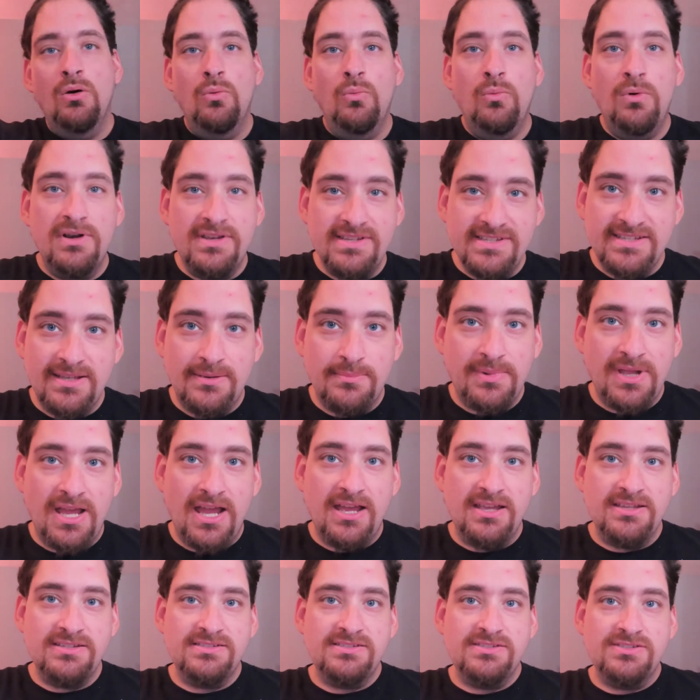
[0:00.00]
What is up,
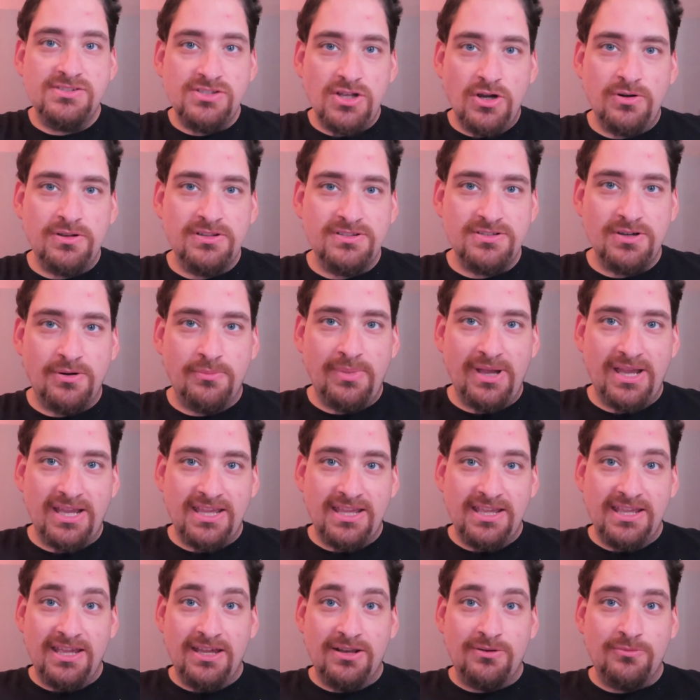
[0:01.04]
guys? TonyTone back
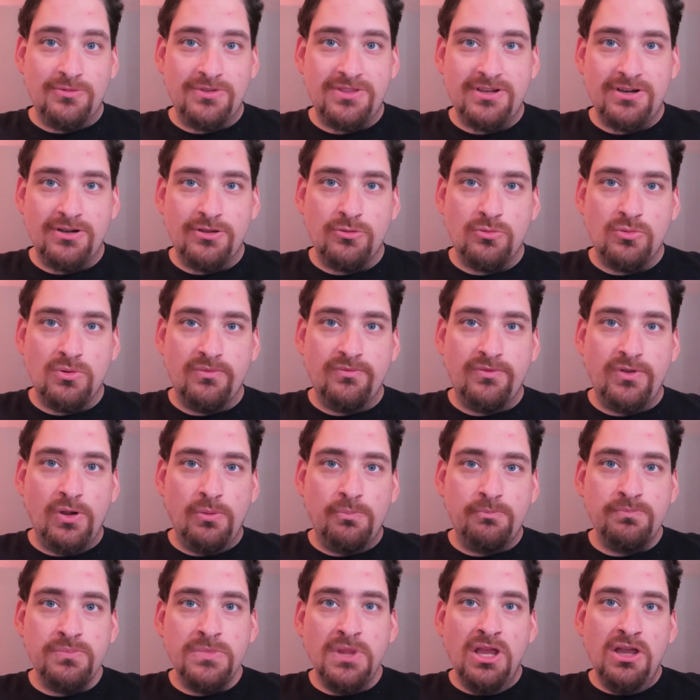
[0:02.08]
again with another review.
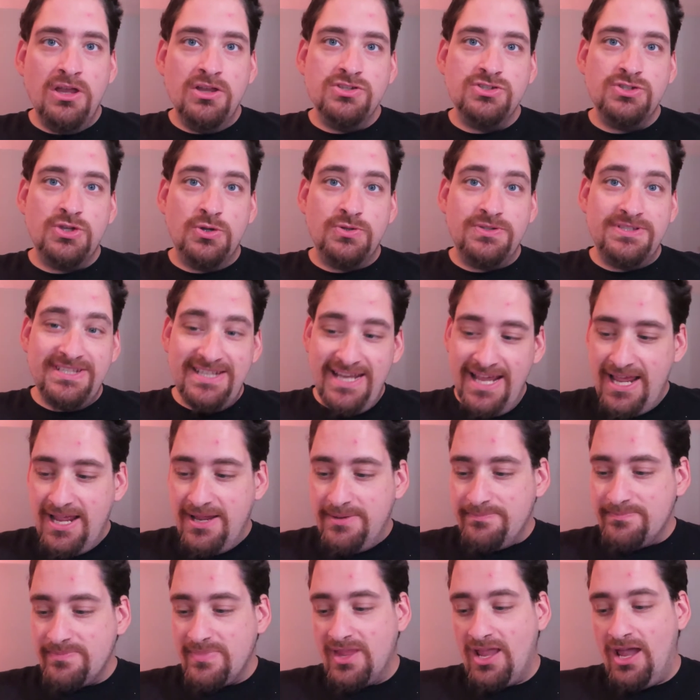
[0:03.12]
So
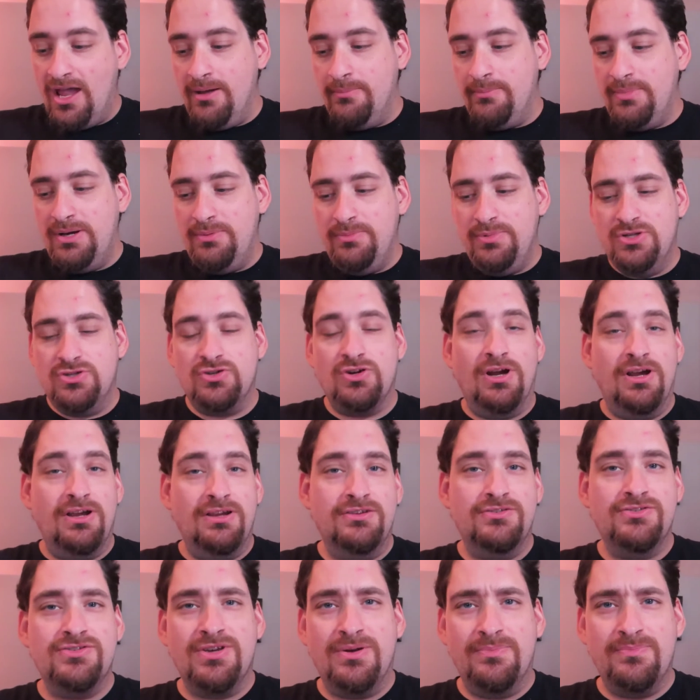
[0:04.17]
today I'm going to be
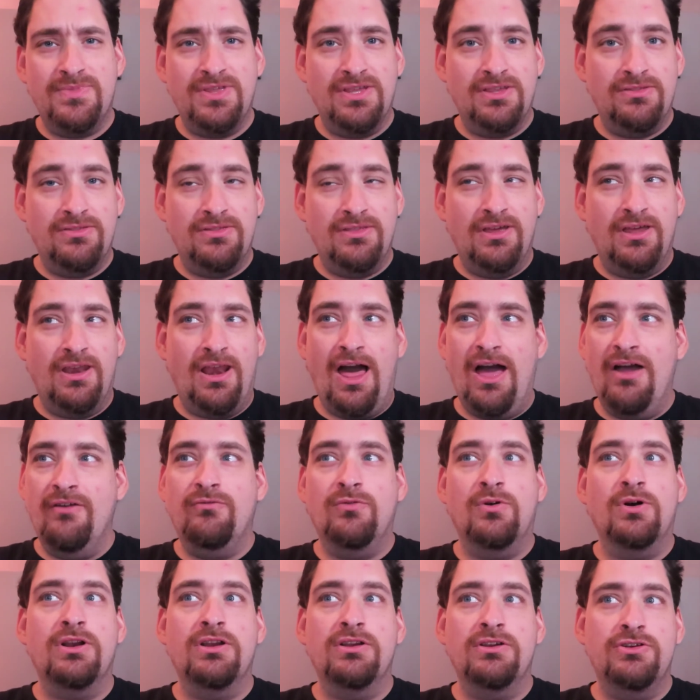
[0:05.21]
trying something that I've
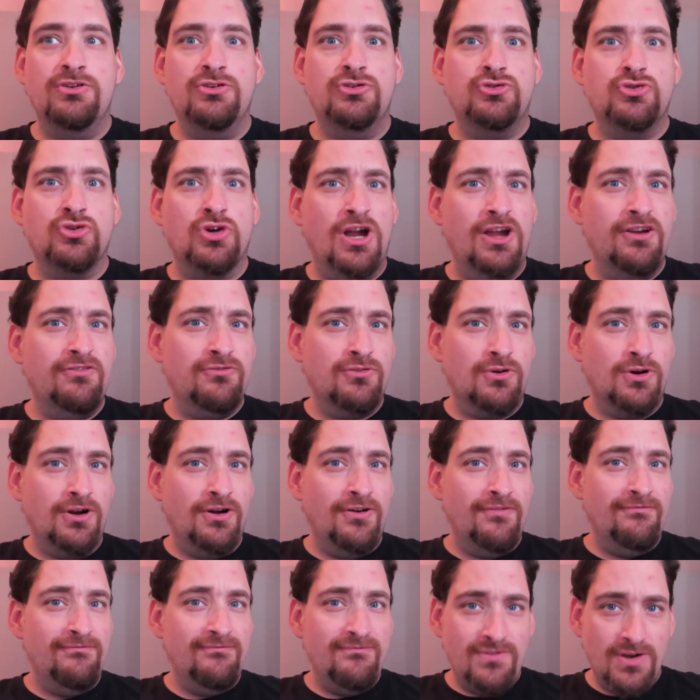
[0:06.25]
wanted to try for
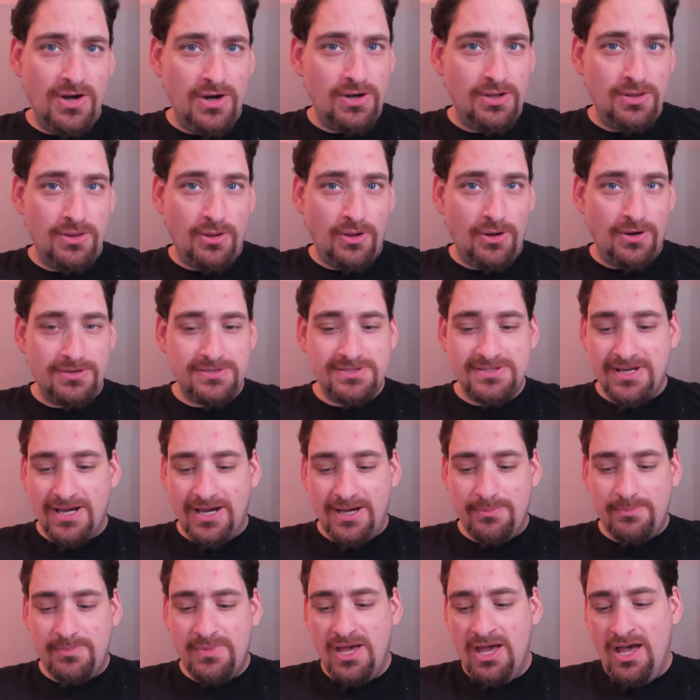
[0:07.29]
a very long
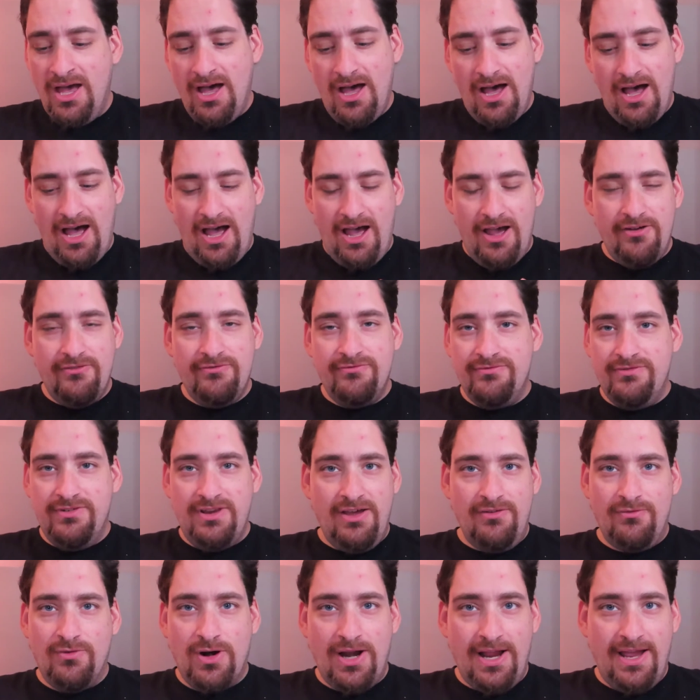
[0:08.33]
time. I've
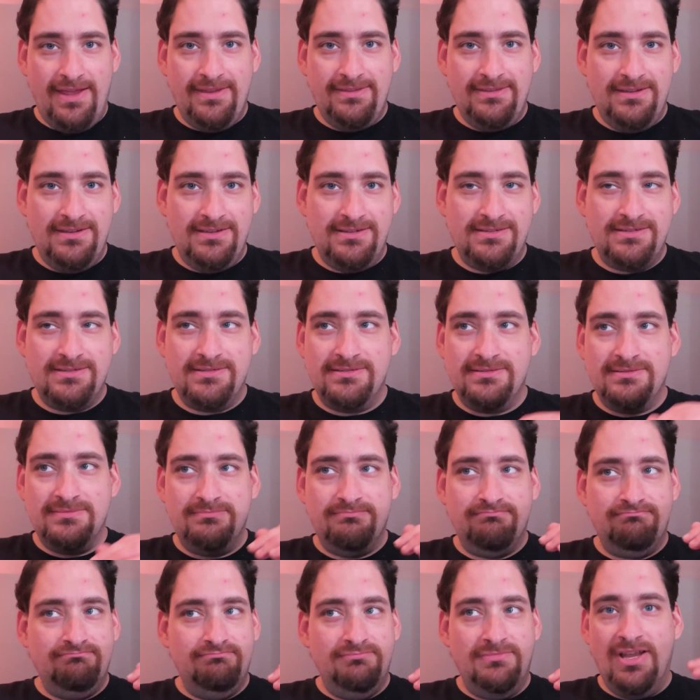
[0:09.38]
never had this,
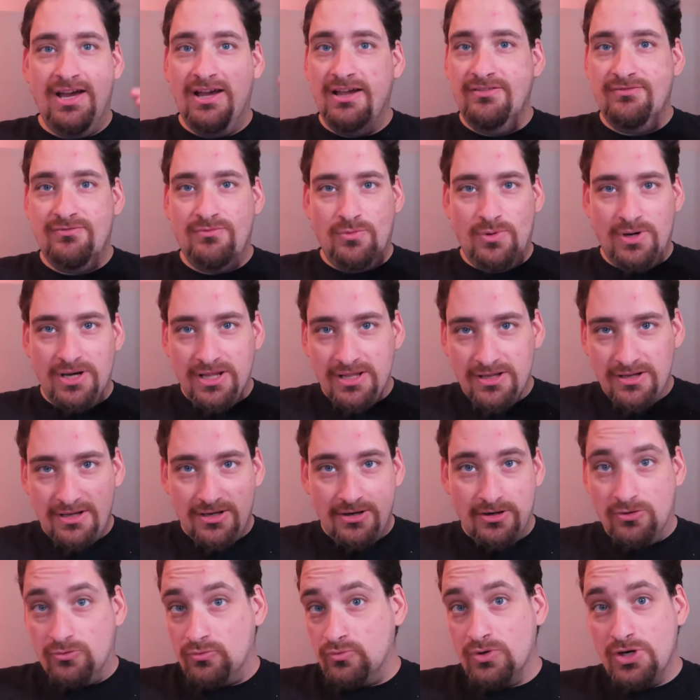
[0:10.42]
not even when it
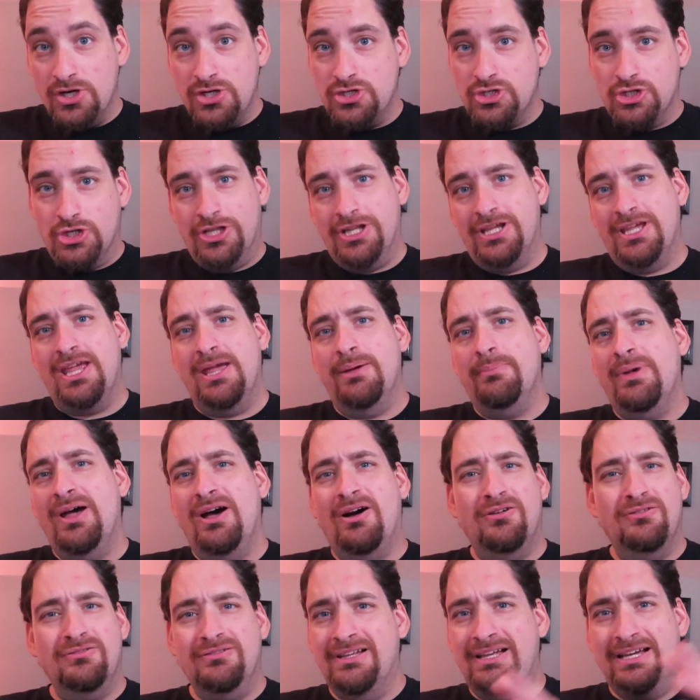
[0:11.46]
originally came
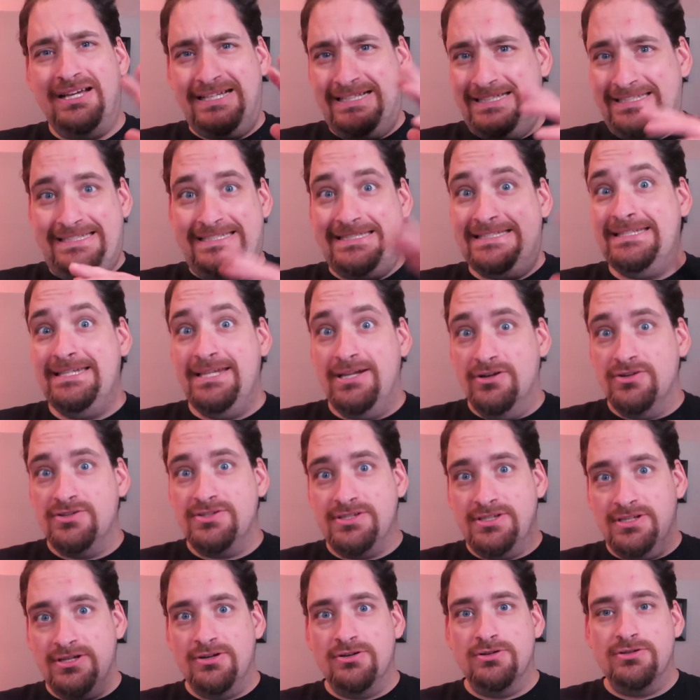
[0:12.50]
out, like years
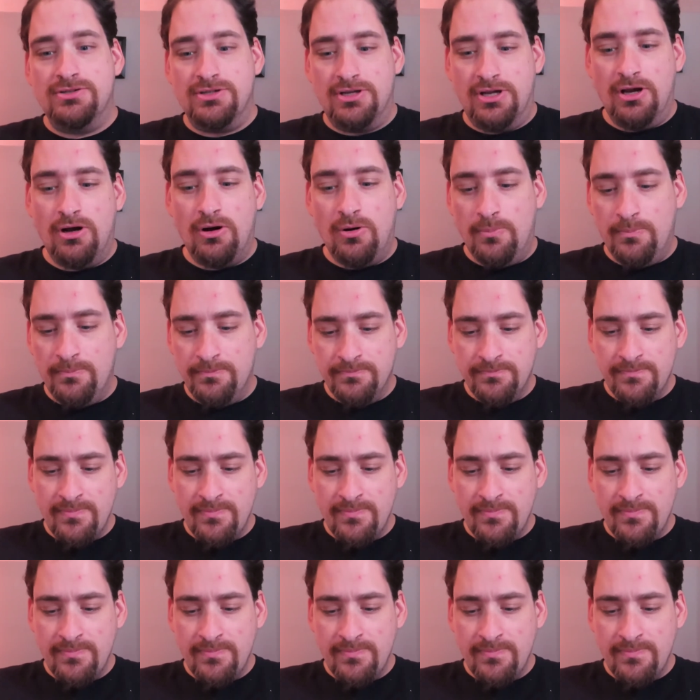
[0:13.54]
and years ago.